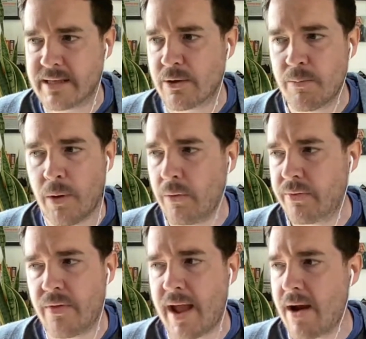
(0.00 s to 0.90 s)
They're both
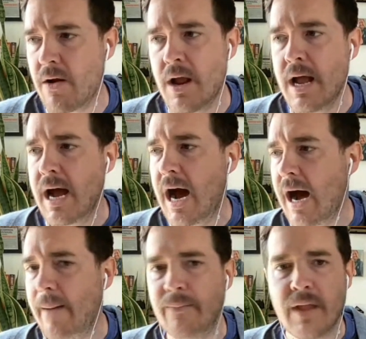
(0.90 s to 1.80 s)
there.
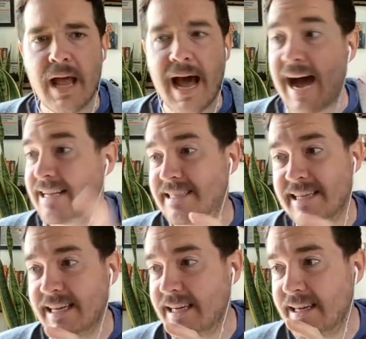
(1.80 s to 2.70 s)
I
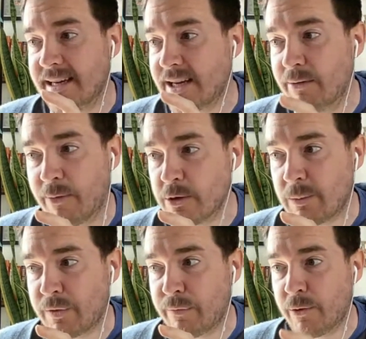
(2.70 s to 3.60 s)
see Conversing
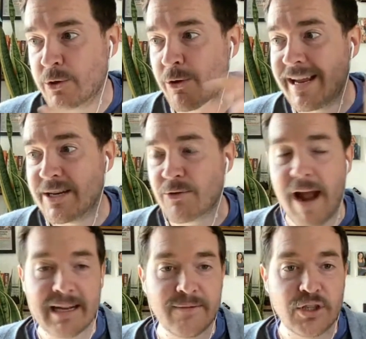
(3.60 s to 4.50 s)
with the Future, an
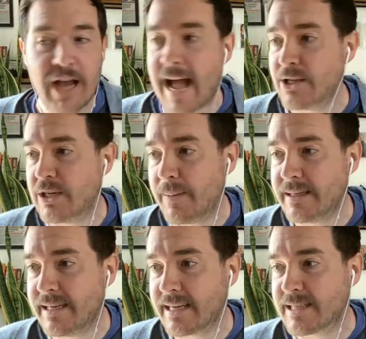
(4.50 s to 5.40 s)
interactive chat
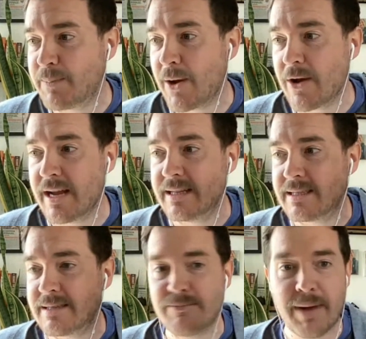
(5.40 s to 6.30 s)
GPT
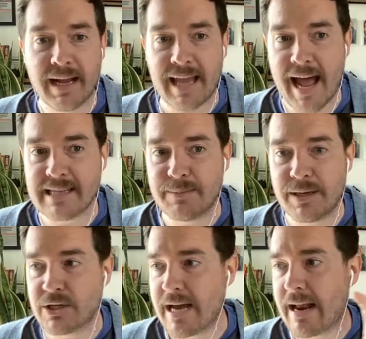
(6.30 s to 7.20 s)
experience. Gadsby,
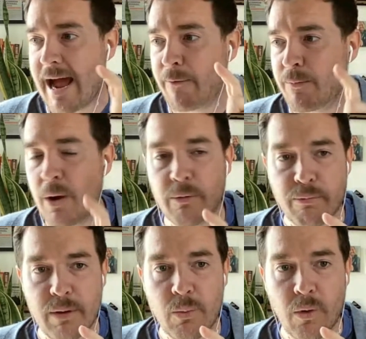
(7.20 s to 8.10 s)
shout out from
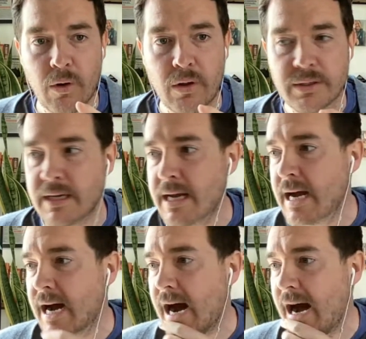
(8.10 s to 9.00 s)
O3 World,
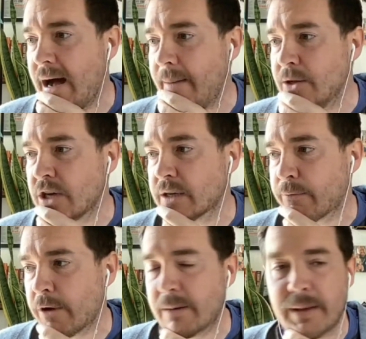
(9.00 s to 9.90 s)
and Josh
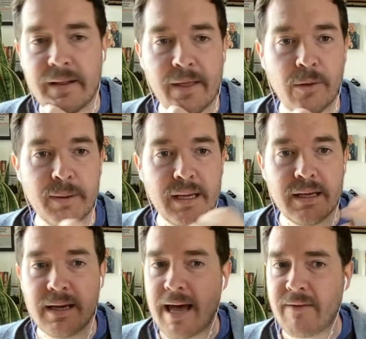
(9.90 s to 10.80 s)
Friedman. They'll
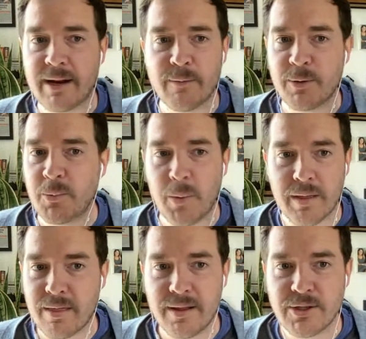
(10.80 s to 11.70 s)
be having an interview
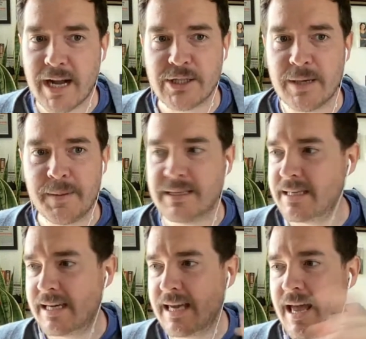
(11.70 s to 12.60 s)
with
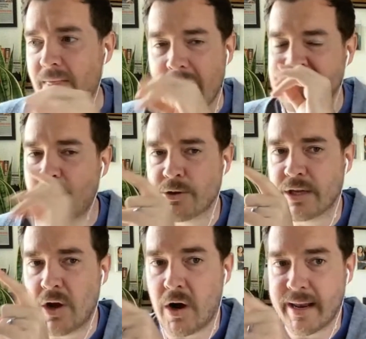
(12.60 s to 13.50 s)
ChatGPT. That's
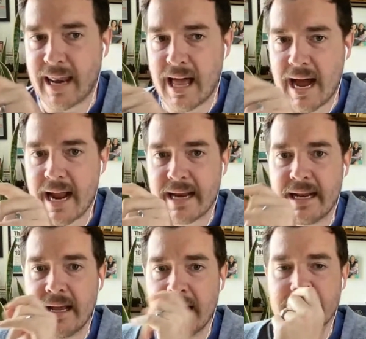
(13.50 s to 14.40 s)
largely
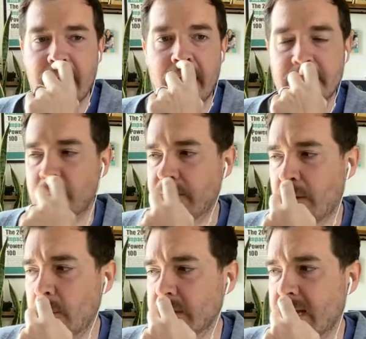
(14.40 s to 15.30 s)
online. It's one of our
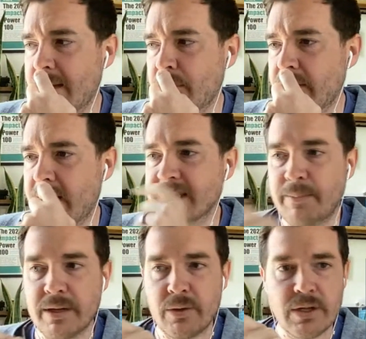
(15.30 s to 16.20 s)
only hybrid events, but
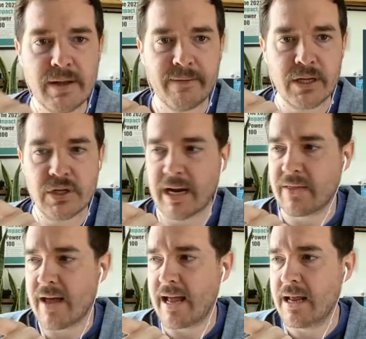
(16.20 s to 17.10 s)
you can definitely check
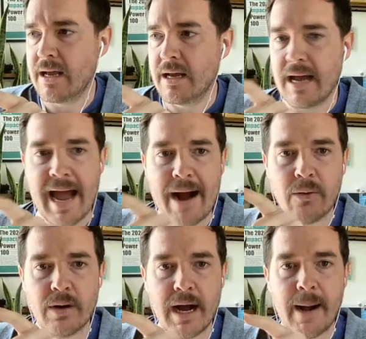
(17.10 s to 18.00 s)
that
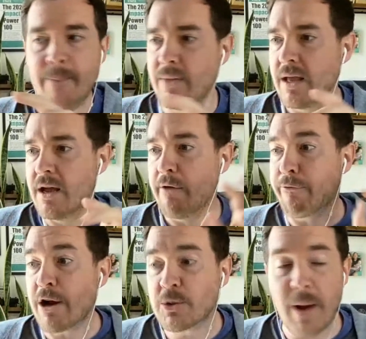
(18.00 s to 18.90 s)
out.
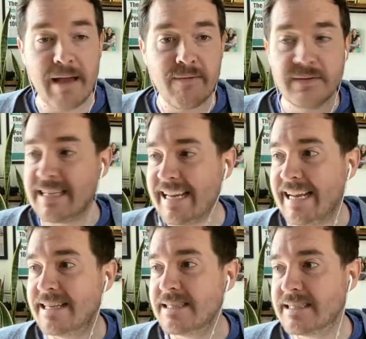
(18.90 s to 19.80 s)
Fresh Wave,
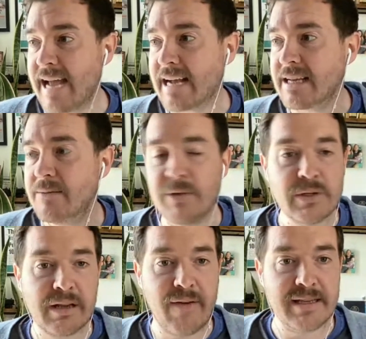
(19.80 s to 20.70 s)
Teen Tech
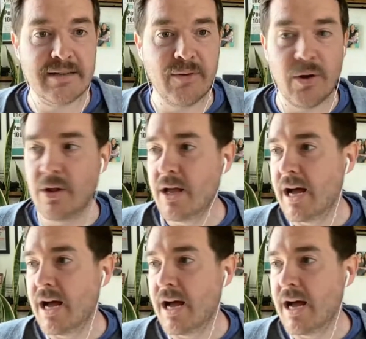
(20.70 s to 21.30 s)
Music Festival.